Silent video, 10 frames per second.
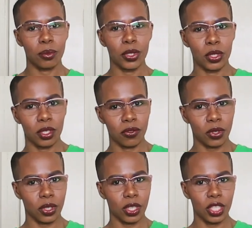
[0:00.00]

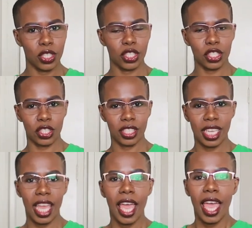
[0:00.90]
beautiful shirt.
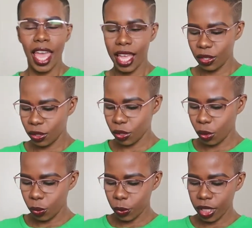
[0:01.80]
And
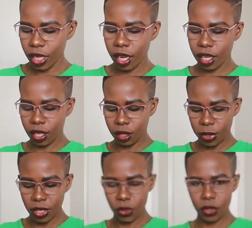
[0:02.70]
so we are going to
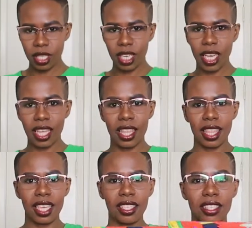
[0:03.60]
be using
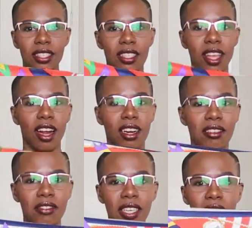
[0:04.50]
this scarf.